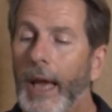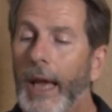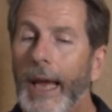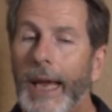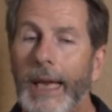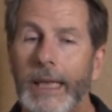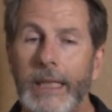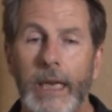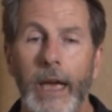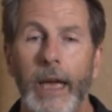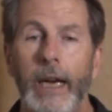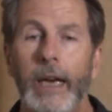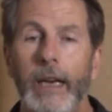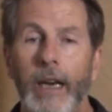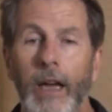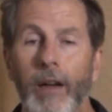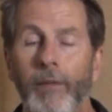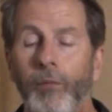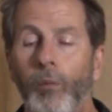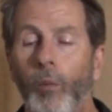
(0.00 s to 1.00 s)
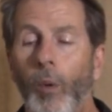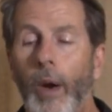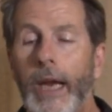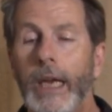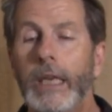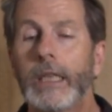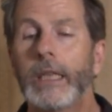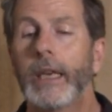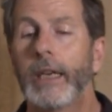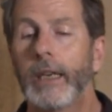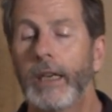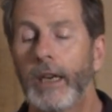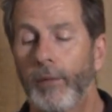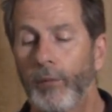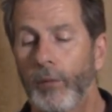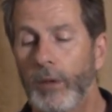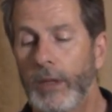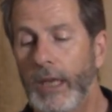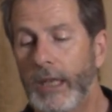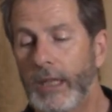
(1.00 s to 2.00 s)
It's got enough weight and enough
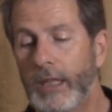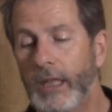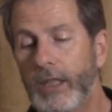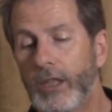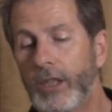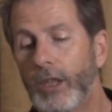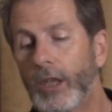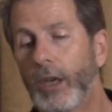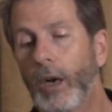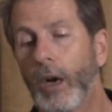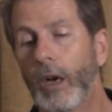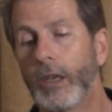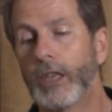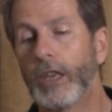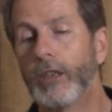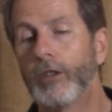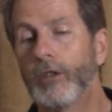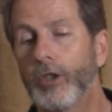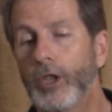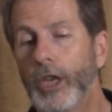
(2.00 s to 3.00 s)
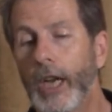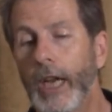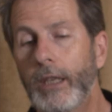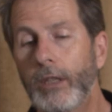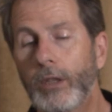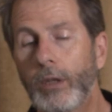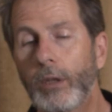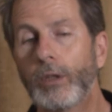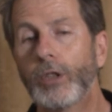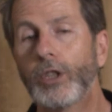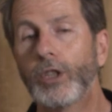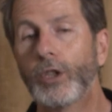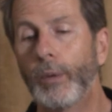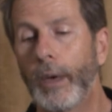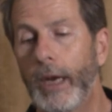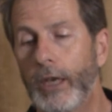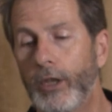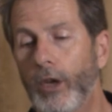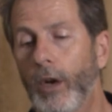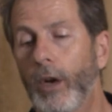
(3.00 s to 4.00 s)
resistance to cause a gentle
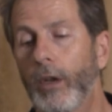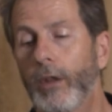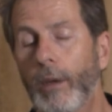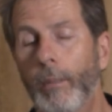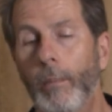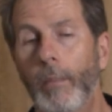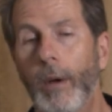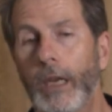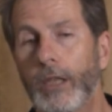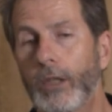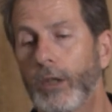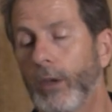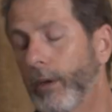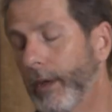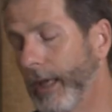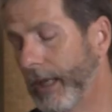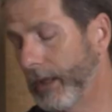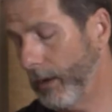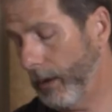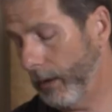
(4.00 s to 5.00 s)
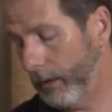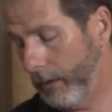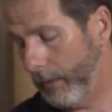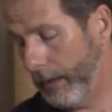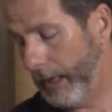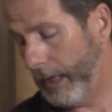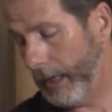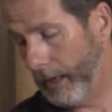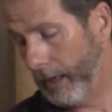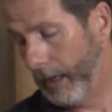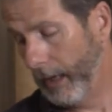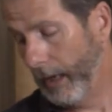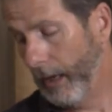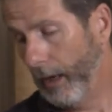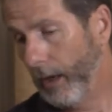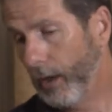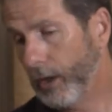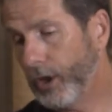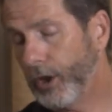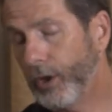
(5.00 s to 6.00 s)
stretch on the muscle. That's all you need.
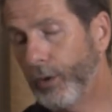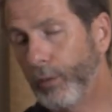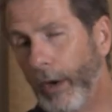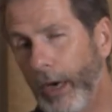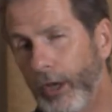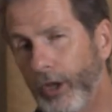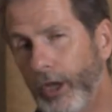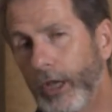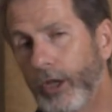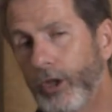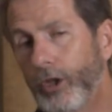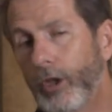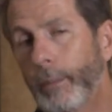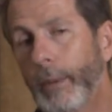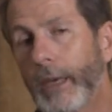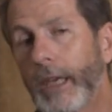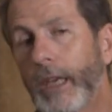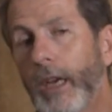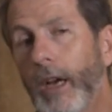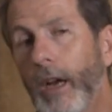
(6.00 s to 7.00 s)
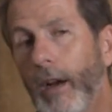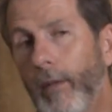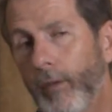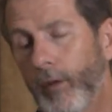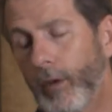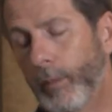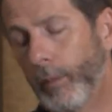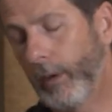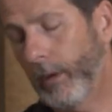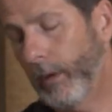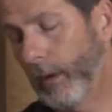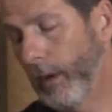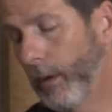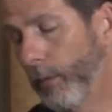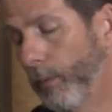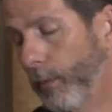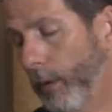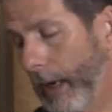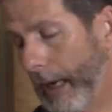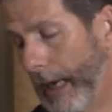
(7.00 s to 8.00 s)
Stretching should be comfortable,
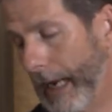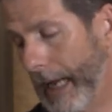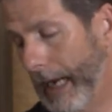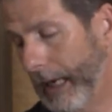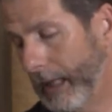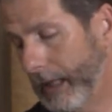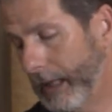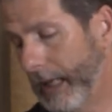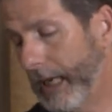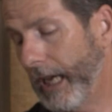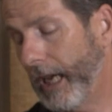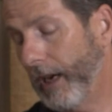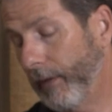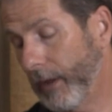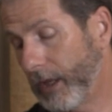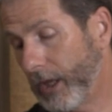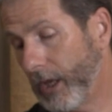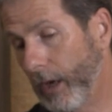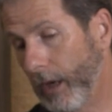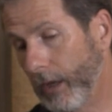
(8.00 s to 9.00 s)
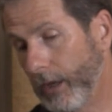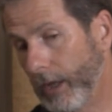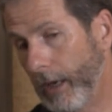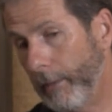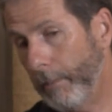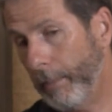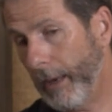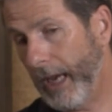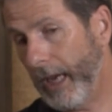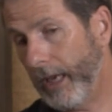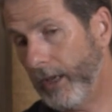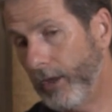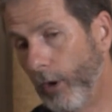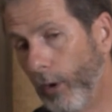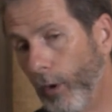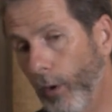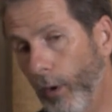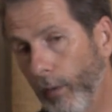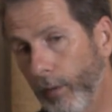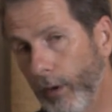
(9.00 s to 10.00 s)
relaxing, and if it's causing pain, you're
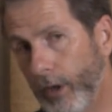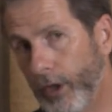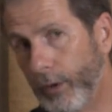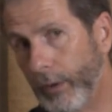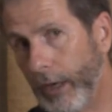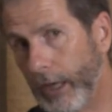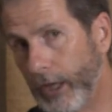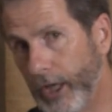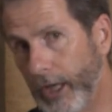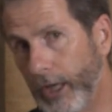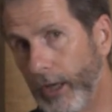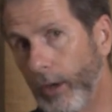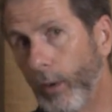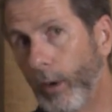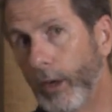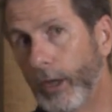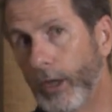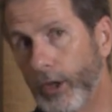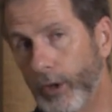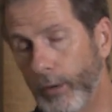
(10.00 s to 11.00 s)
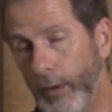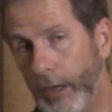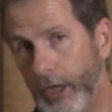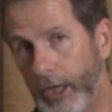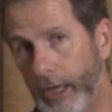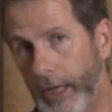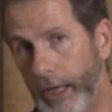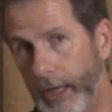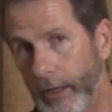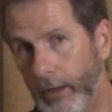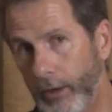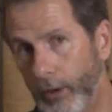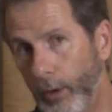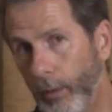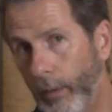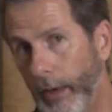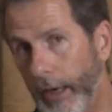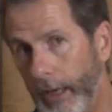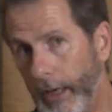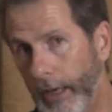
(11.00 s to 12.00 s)
overstretching or you're stretching
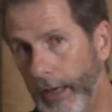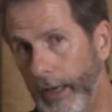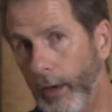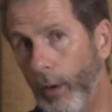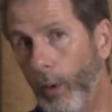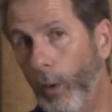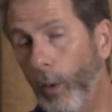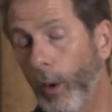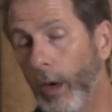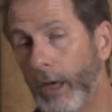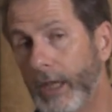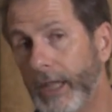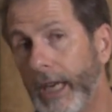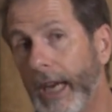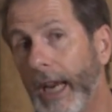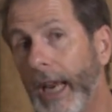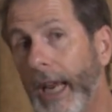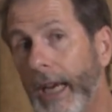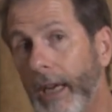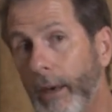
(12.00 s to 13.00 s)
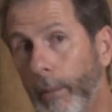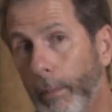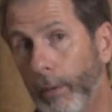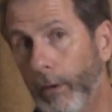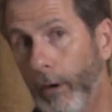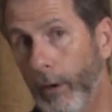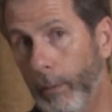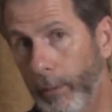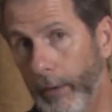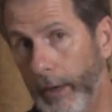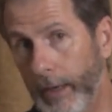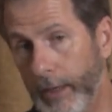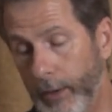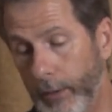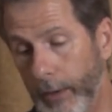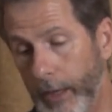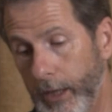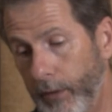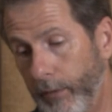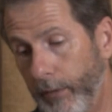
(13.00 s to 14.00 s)
incorrectly or it's an inappropriate
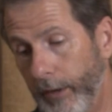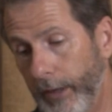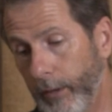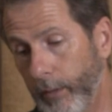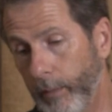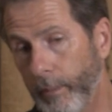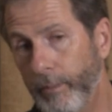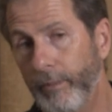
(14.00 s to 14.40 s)
stretch for you.